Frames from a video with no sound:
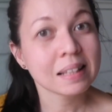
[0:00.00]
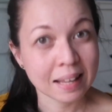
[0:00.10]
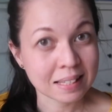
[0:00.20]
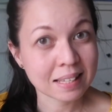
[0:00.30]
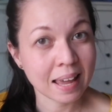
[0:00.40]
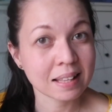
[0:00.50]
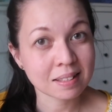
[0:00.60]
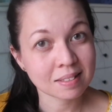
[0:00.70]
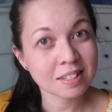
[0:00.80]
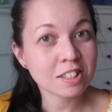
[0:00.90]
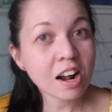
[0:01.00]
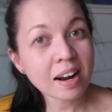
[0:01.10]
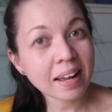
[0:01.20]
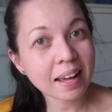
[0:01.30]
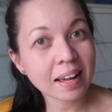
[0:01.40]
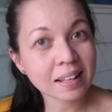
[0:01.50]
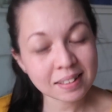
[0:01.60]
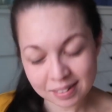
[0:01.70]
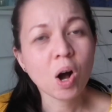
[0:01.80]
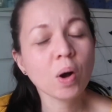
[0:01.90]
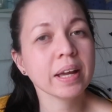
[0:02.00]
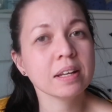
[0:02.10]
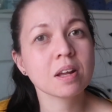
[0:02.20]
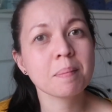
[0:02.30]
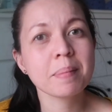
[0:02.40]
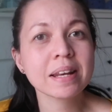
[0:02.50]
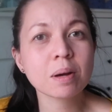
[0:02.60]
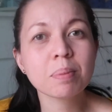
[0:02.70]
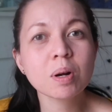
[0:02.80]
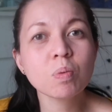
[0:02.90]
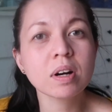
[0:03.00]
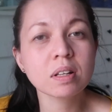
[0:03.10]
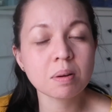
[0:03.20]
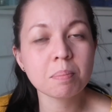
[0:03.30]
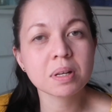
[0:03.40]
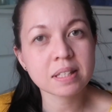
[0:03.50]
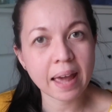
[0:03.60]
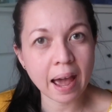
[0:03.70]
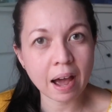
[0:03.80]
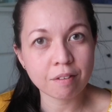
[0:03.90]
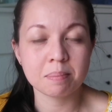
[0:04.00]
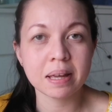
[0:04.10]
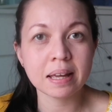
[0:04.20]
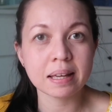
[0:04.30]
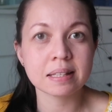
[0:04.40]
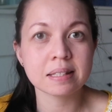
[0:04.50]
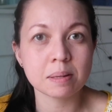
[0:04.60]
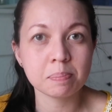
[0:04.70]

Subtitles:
let's get started. Okay, now my number one must-have is the